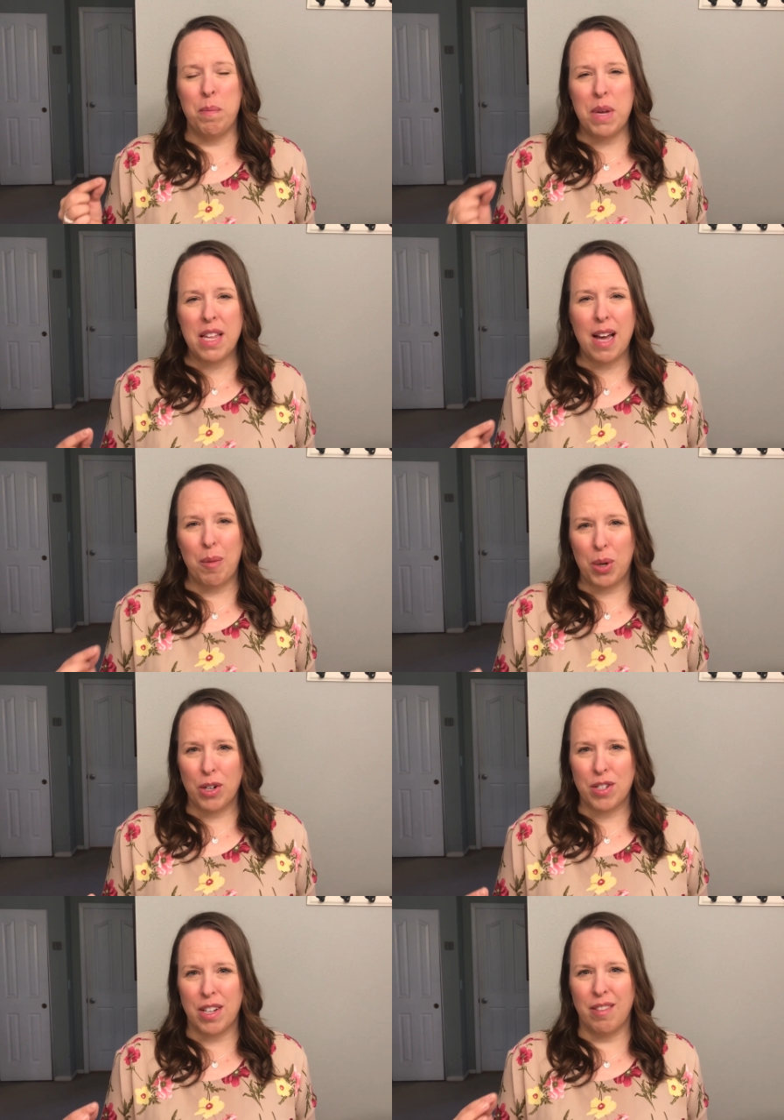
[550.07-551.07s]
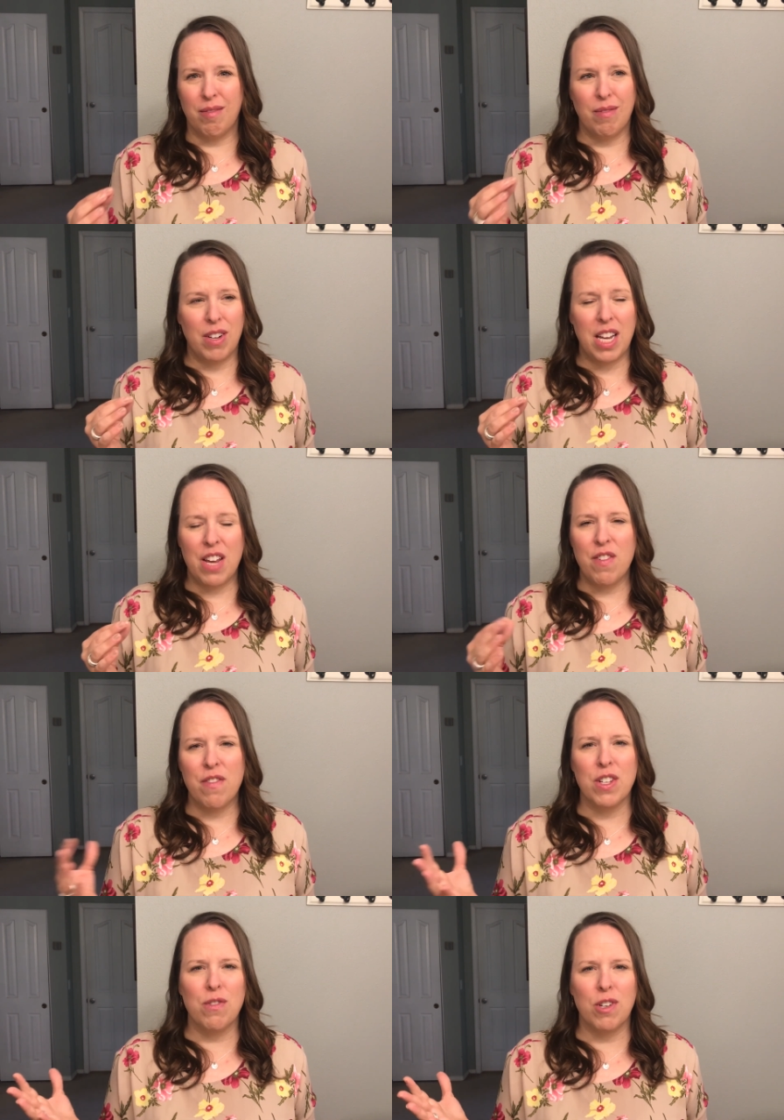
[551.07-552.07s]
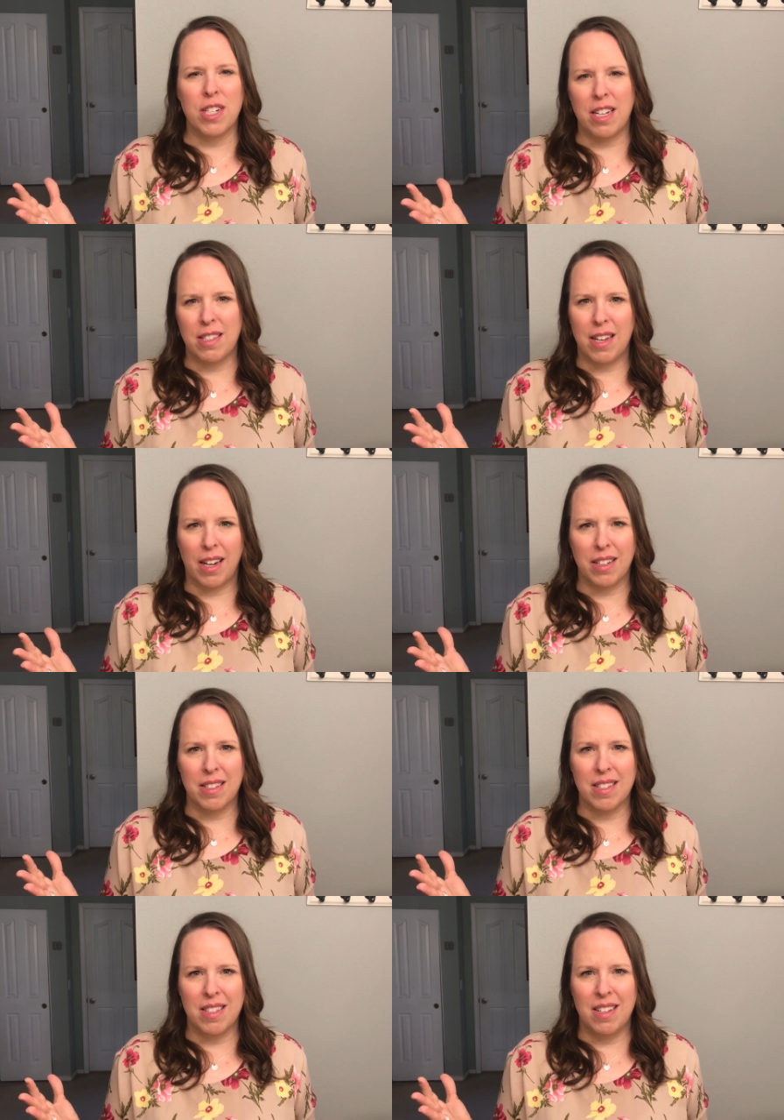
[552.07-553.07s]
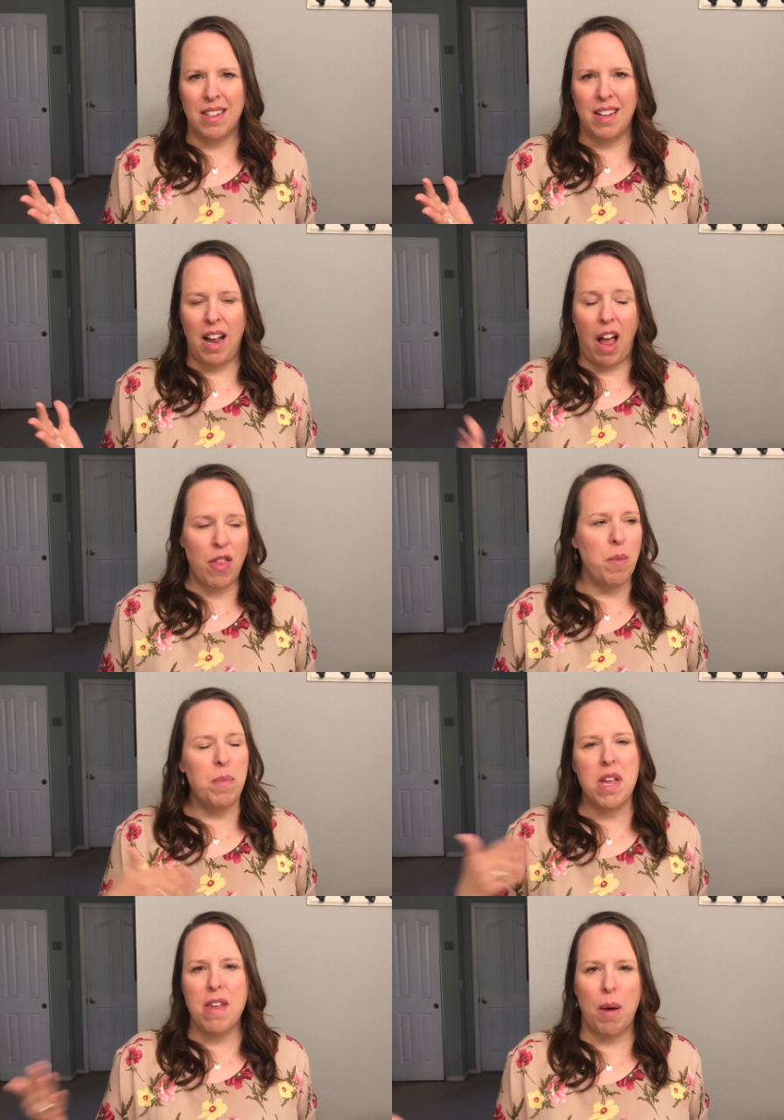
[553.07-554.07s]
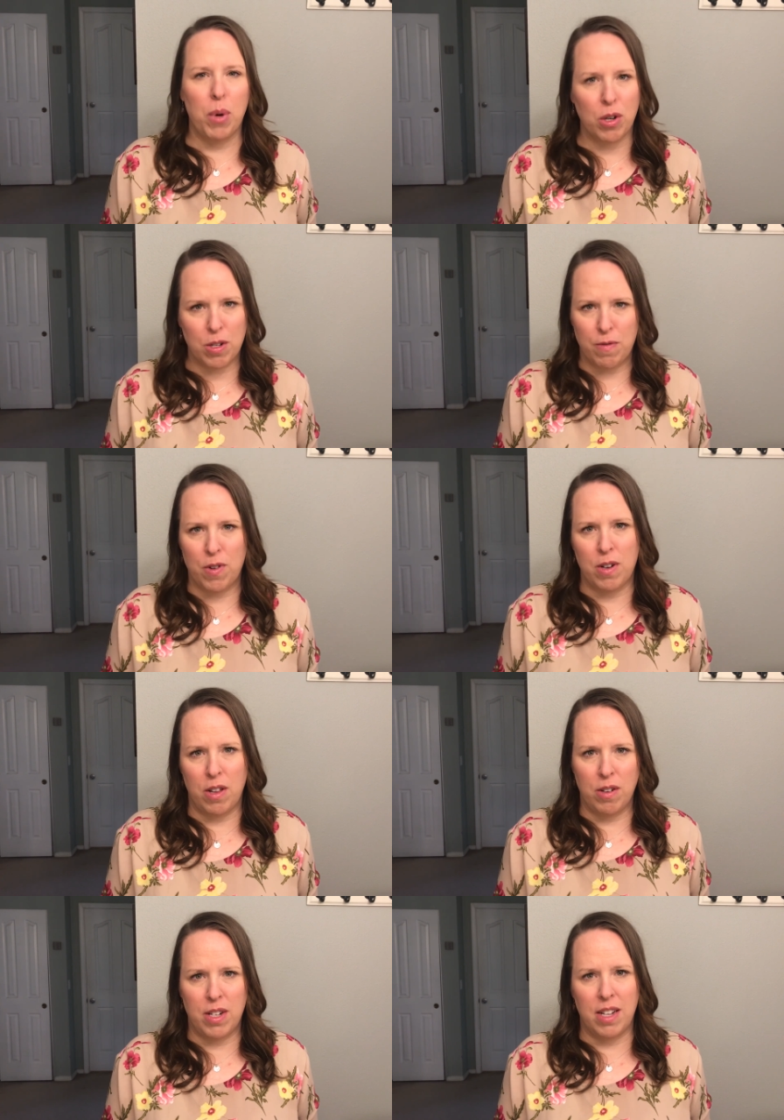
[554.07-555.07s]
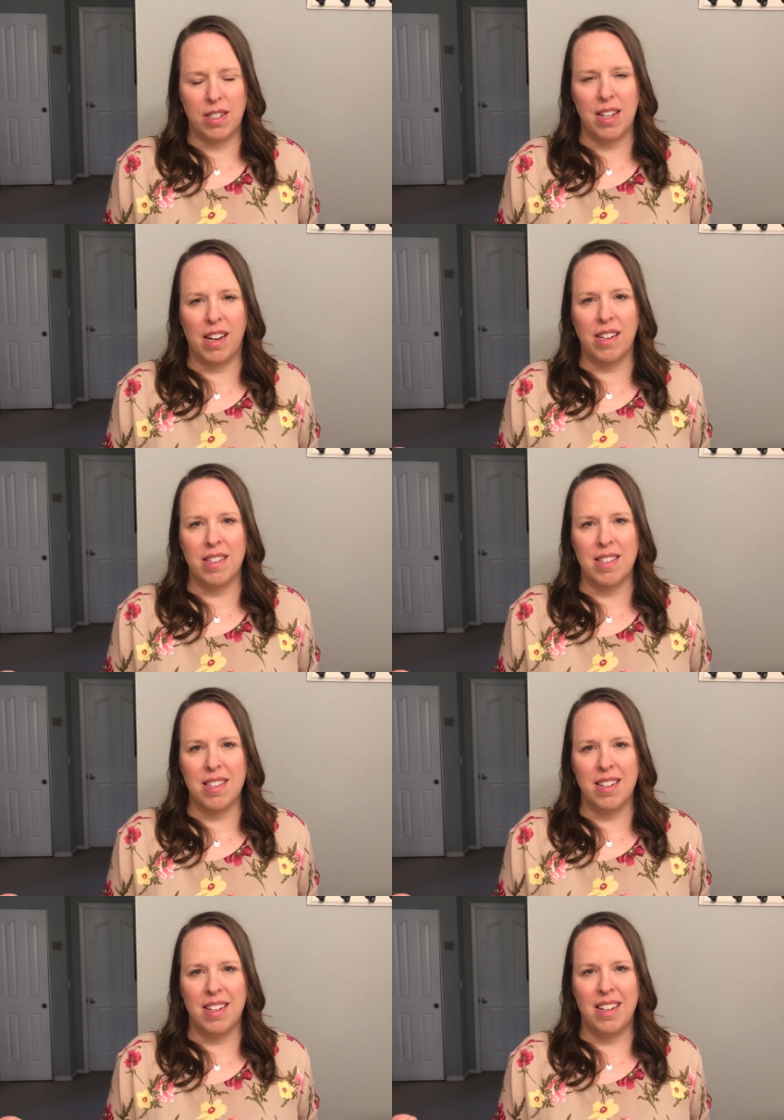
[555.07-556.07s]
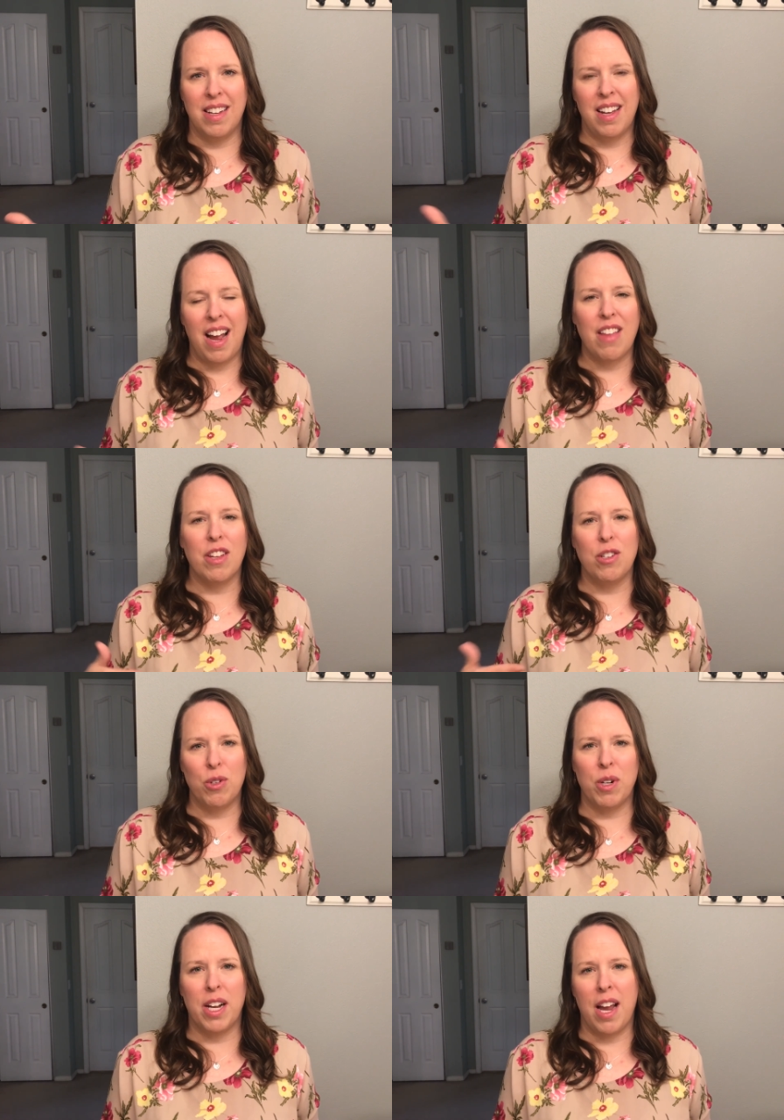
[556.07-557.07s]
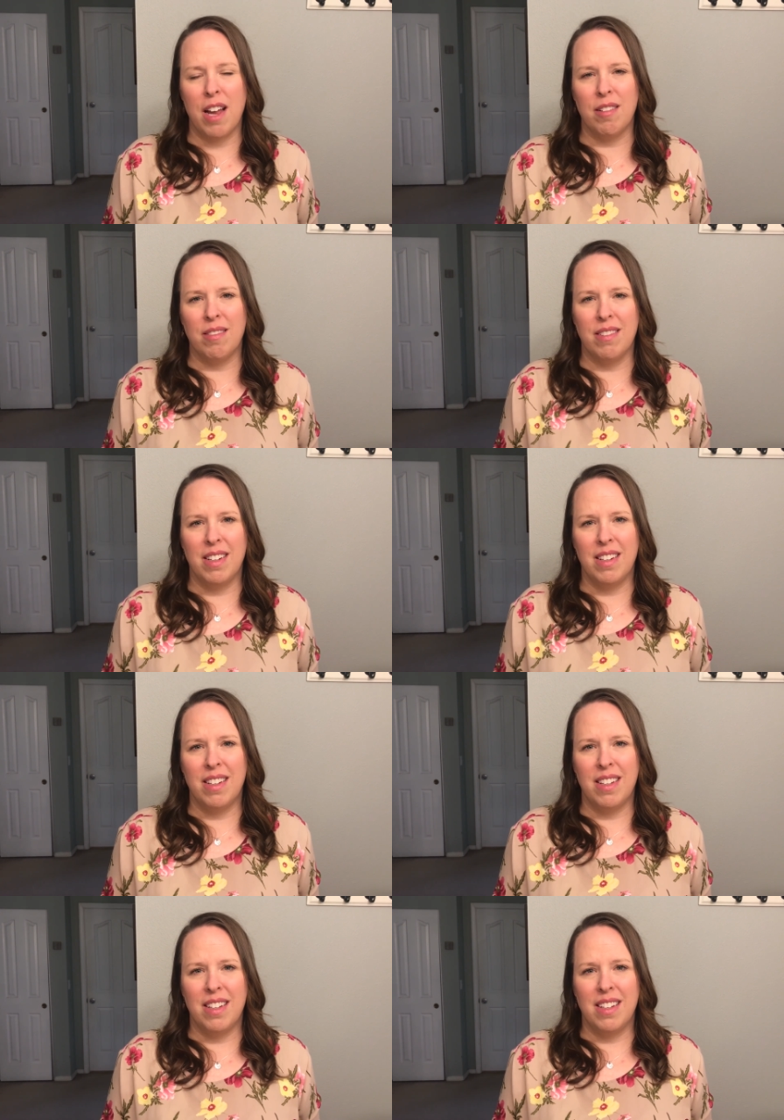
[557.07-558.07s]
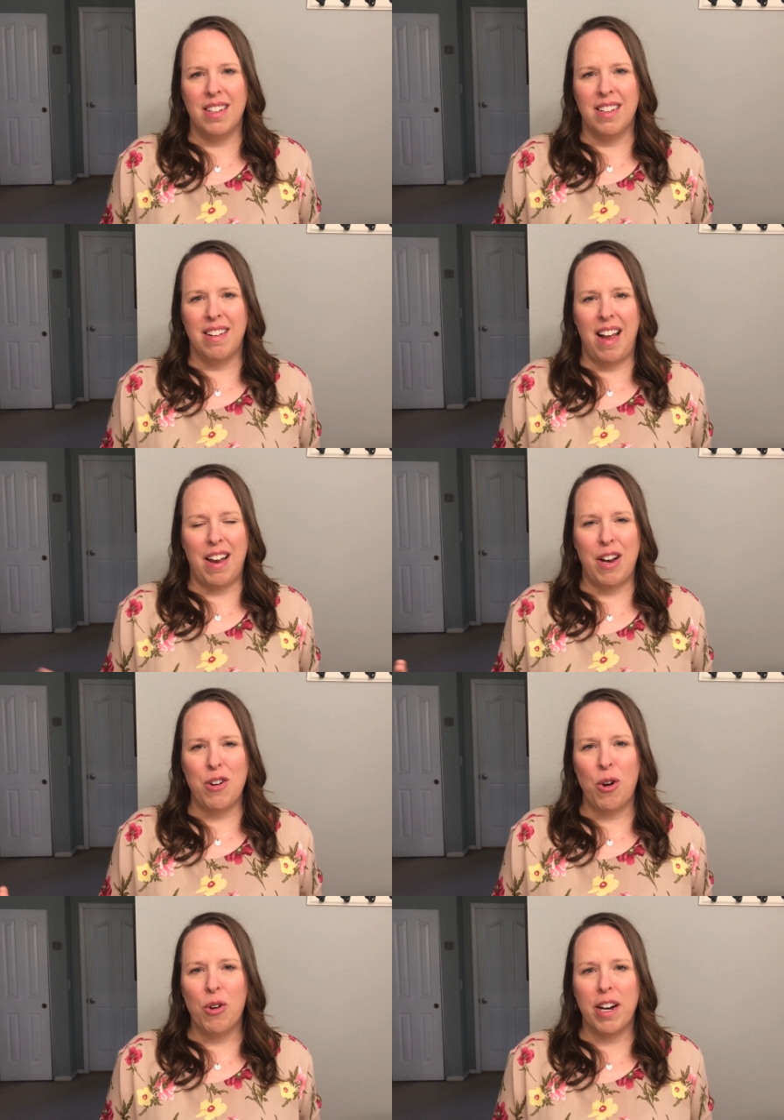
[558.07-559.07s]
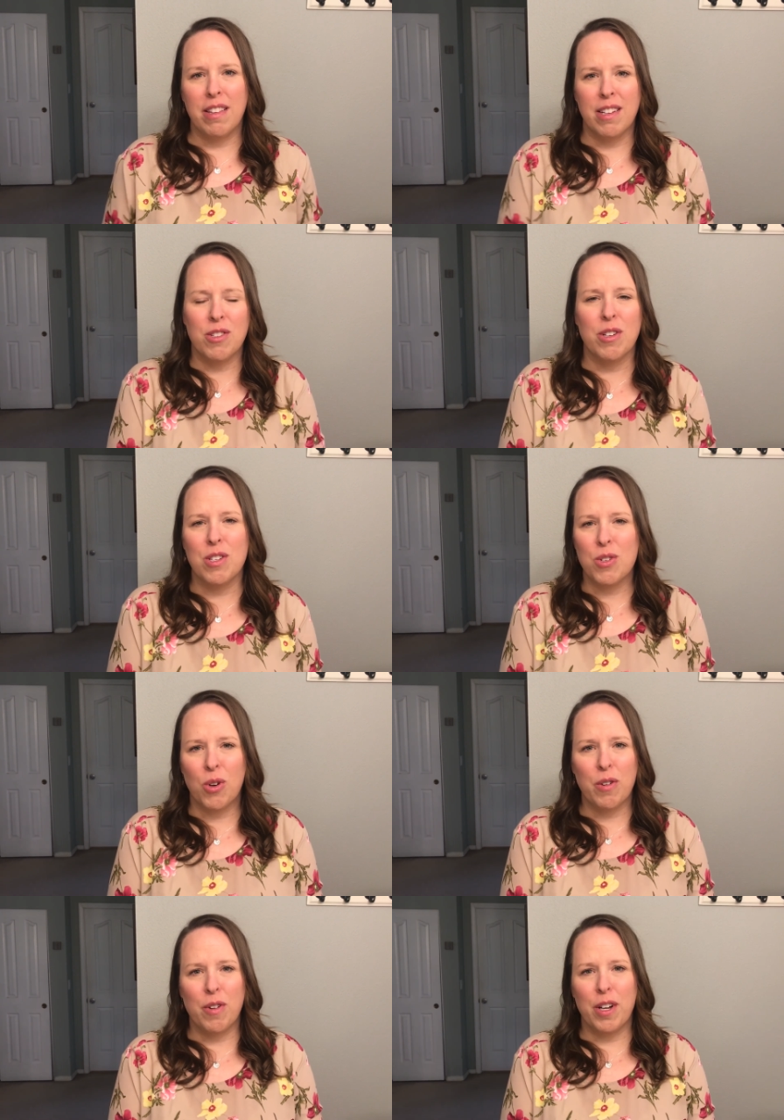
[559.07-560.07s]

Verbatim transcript: Be that person even if it's for 10 seconds, and then be that person for another 10 seconds, and then do it again. And I know great things are in store for